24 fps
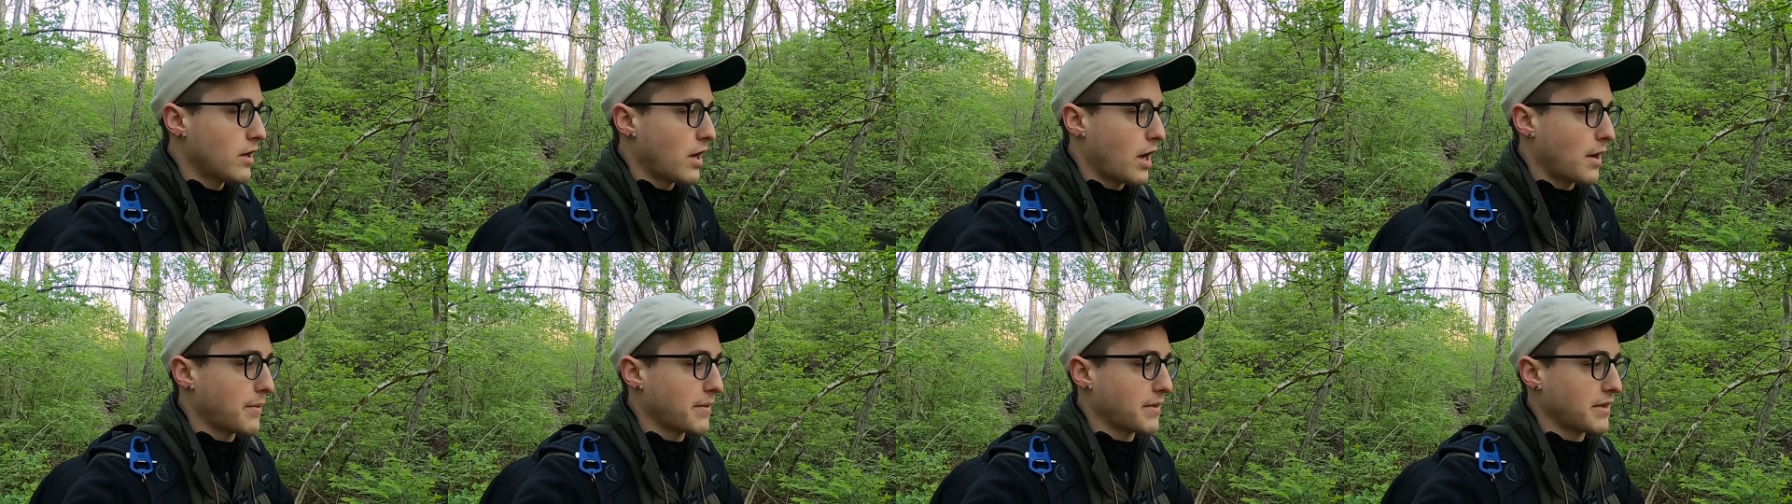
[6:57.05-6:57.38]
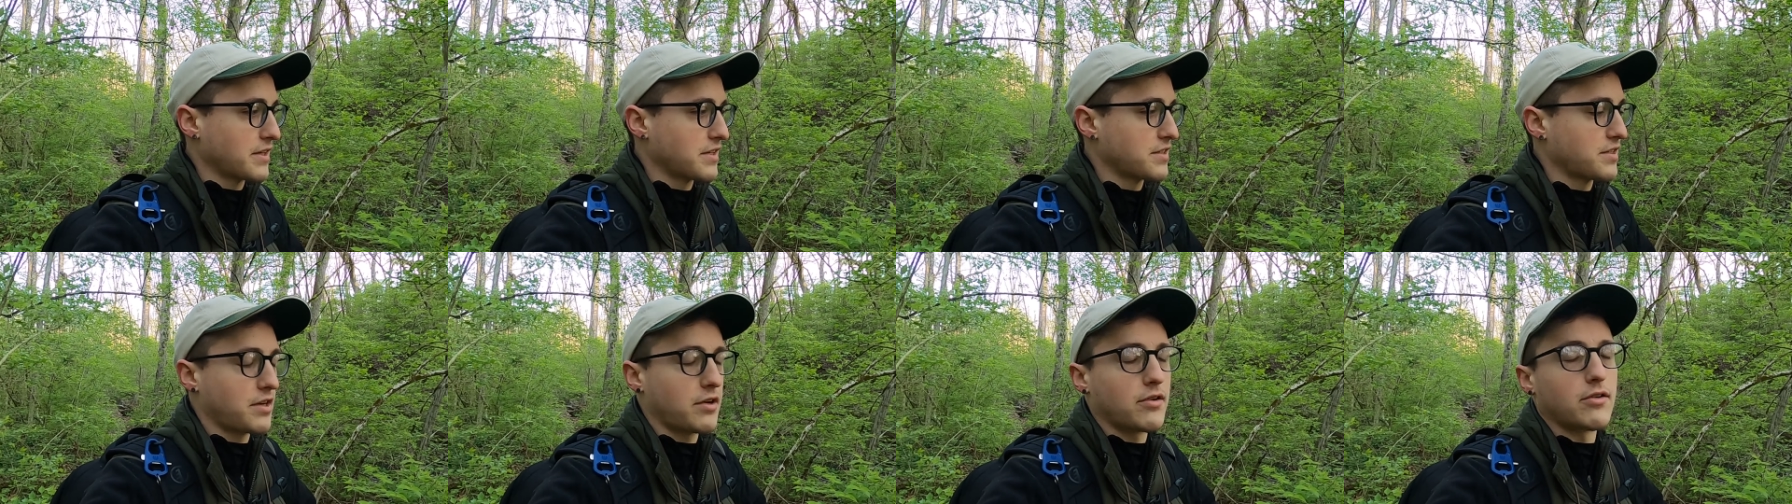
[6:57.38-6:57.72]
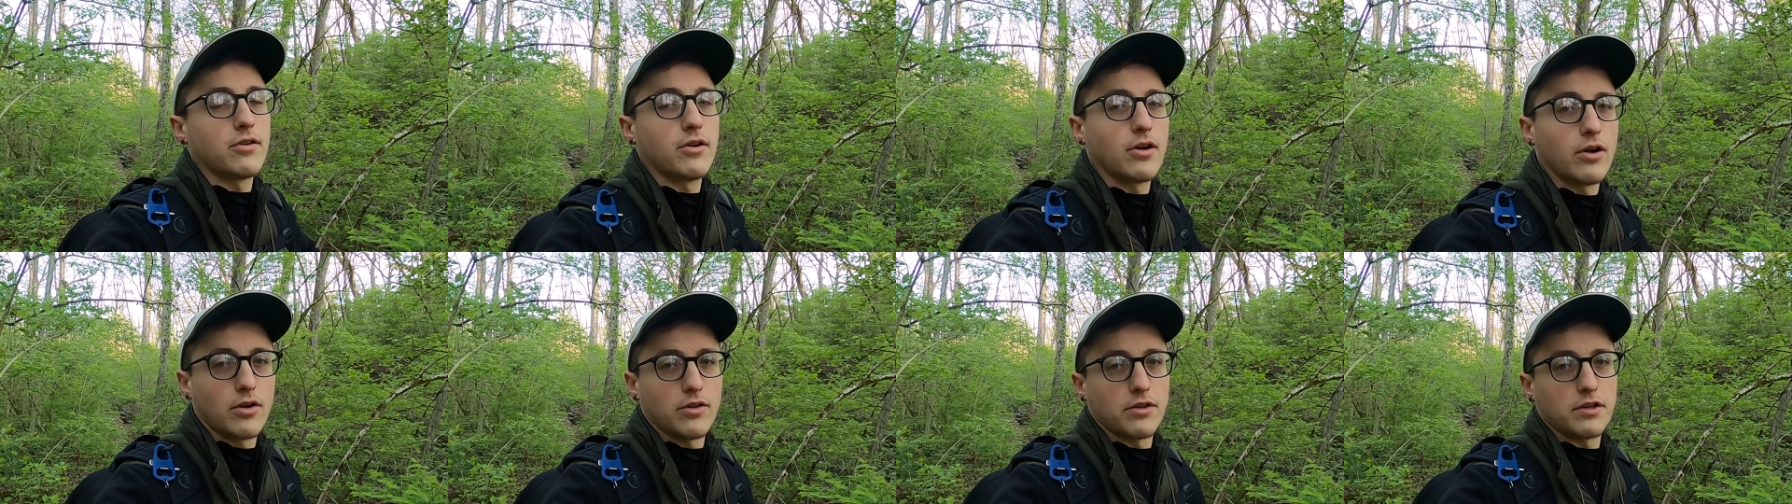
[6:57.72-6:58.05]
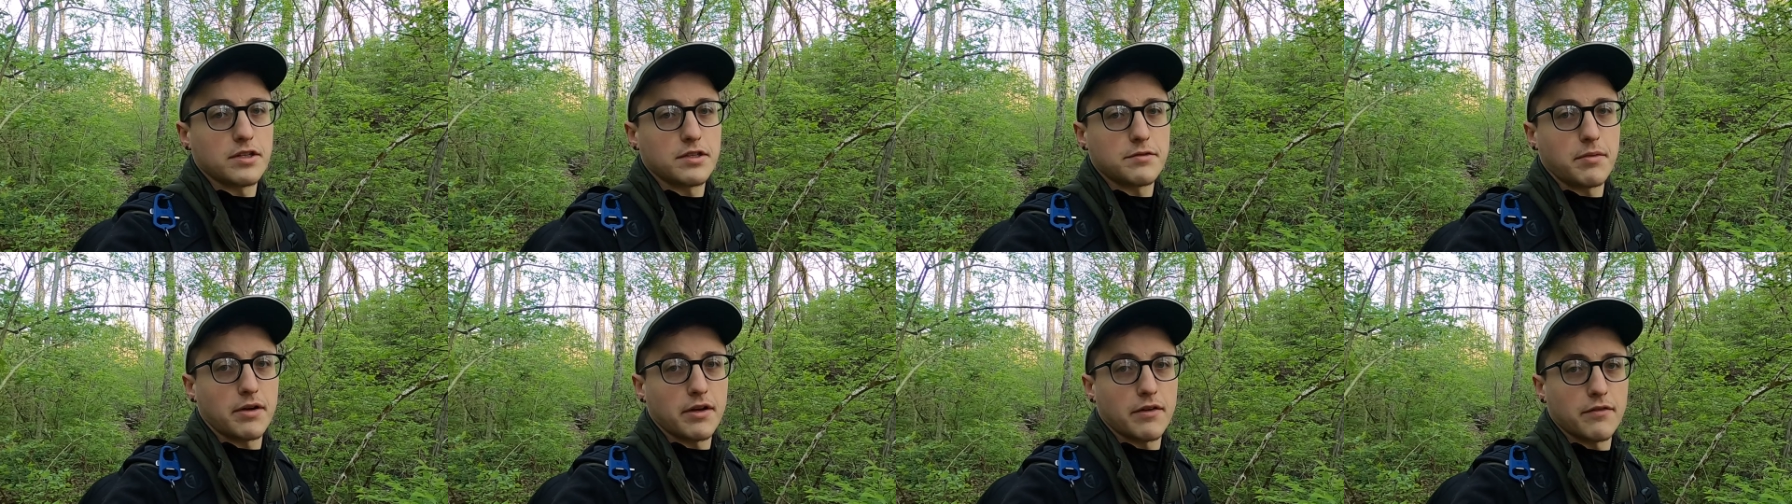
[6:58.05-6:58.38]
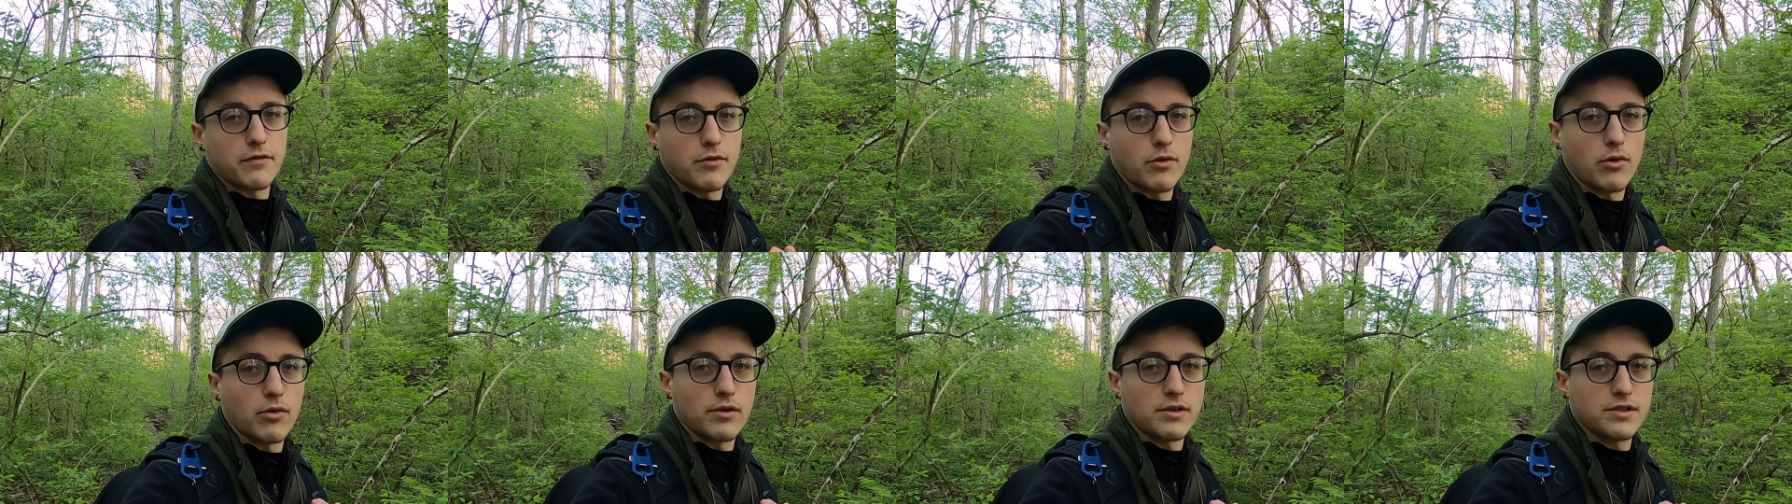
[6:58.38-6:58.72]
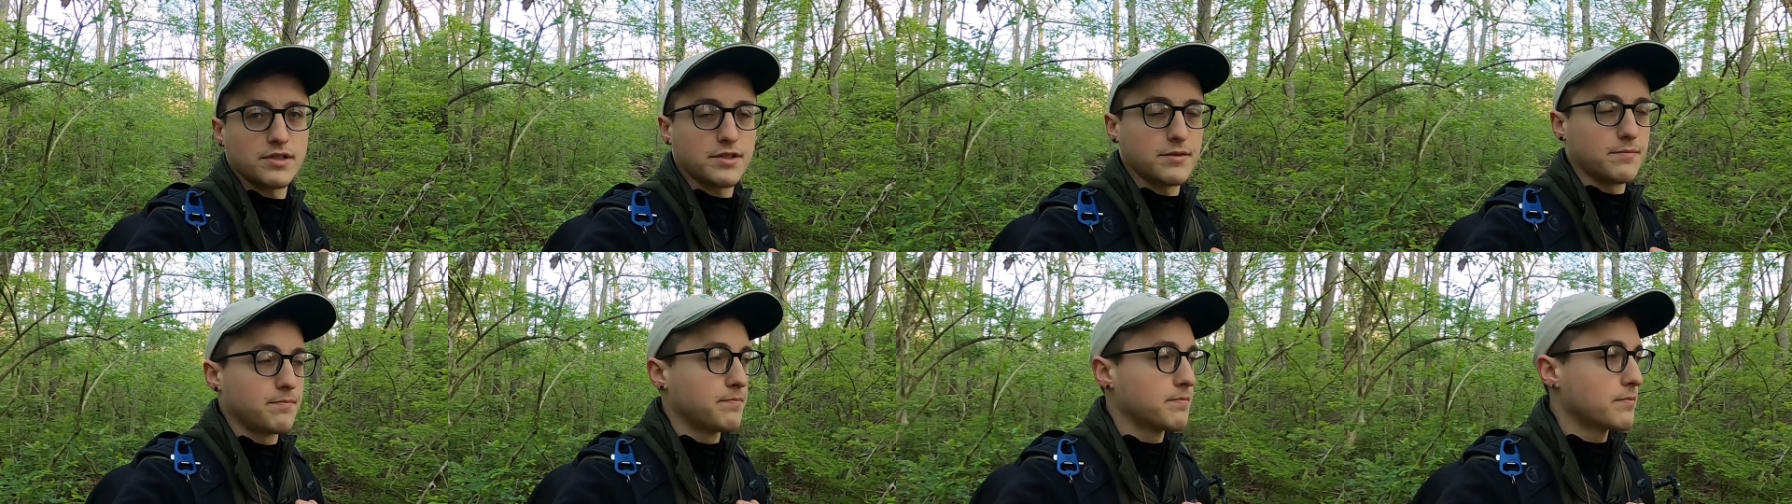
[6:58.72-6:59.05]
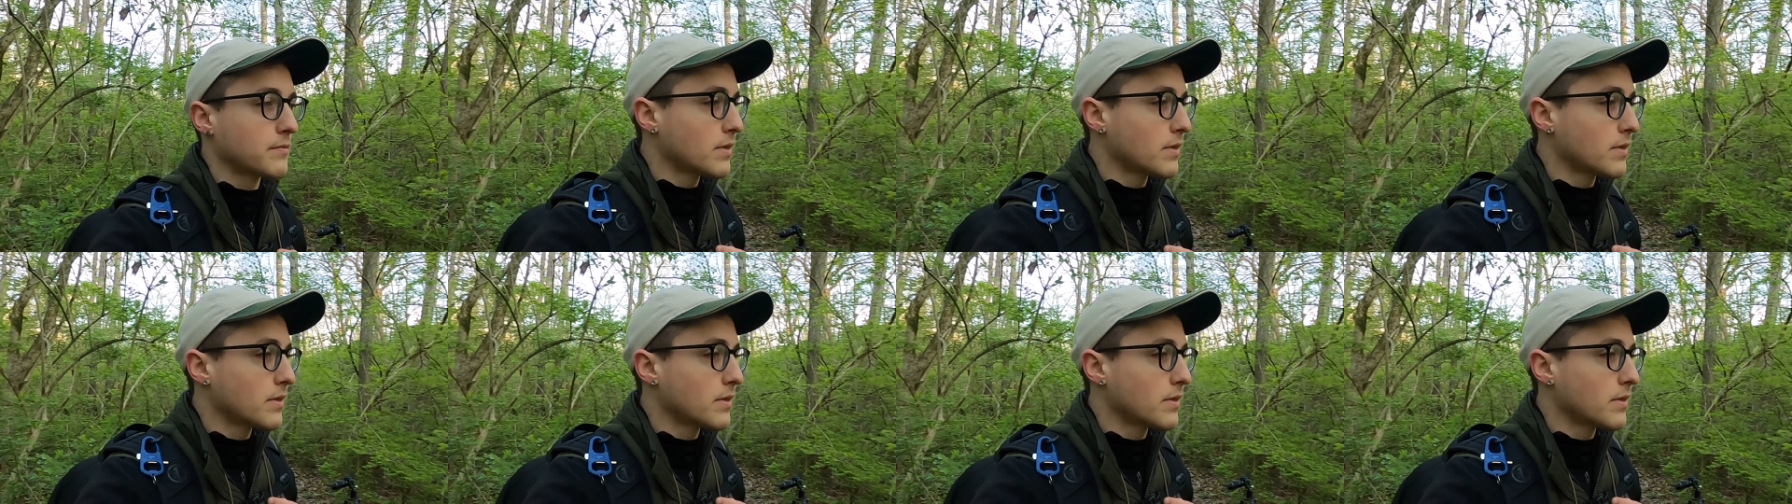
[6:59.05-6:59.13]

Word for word: um, at least here in early spring, of course.